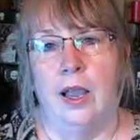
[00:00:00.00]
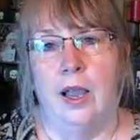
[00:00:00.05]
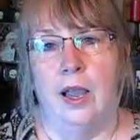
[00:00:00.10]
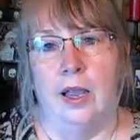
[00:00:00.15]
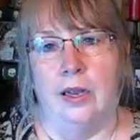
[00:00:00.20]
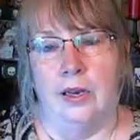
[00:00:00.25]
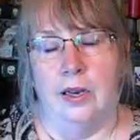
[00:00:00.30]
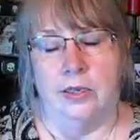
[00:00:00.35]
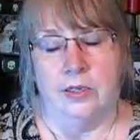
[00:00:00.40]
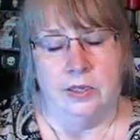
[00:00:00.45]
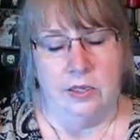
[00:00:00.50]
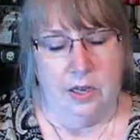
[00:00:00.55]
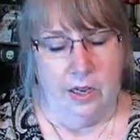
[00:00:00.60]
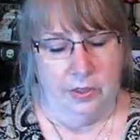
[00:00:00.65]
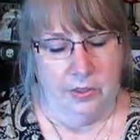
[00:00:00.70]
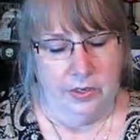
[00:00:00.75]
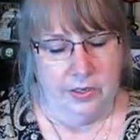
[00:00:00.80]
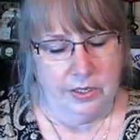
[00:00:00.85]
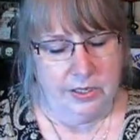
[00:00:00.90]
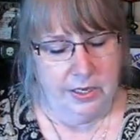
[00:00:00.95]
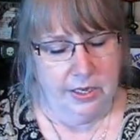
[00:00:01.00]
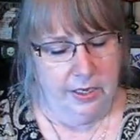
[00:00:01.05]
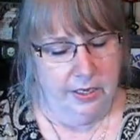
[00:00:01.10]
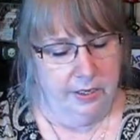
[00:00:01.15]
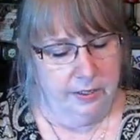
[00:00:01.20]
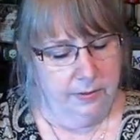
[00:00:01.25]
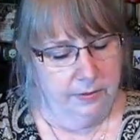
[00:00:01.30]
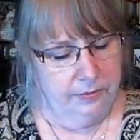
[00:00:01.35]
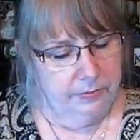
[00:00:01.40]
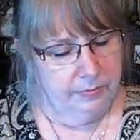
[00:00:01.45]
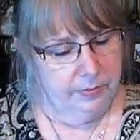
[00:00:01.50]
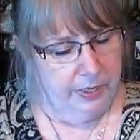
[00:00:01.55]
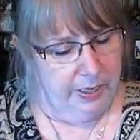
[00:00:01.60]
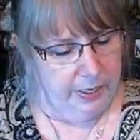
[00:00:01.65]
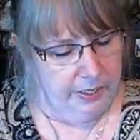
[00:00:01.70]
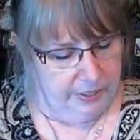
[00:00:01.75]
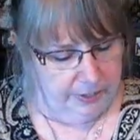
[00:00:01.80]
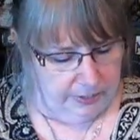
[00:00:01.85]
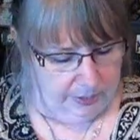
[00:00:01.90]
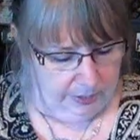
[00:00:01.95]
and I saw this kit
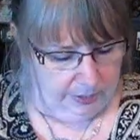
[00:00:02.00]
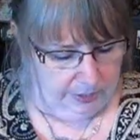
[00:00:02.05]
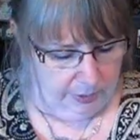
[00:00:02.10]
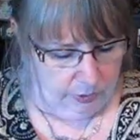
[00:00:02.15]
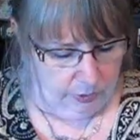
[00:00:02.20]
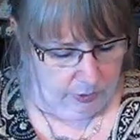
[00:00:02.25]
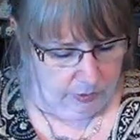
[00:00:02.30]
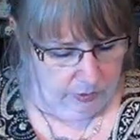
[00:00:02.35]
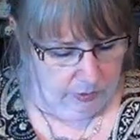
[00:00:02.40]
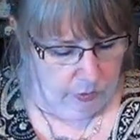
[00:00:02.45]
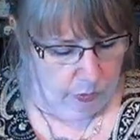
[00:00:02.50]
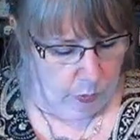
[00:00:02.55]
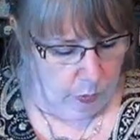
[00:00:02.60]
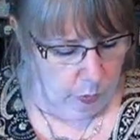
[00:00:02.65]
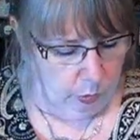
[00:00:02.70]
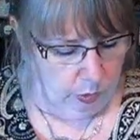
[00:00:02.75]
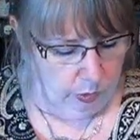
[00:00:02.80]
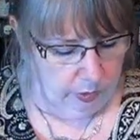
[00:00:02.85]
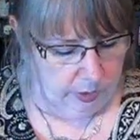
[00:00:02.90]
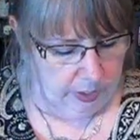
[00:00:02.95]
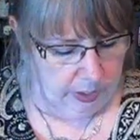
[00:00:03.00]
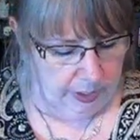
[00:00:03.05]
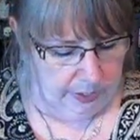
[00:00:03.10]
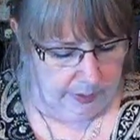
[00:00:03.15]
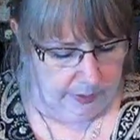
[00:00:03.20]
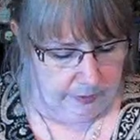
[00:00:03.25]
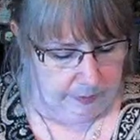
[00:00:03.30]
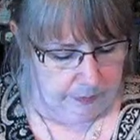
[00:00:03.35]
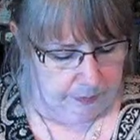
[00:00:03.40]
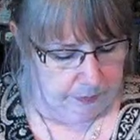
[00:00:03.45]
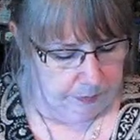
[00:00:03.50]
and it's a little wool kit.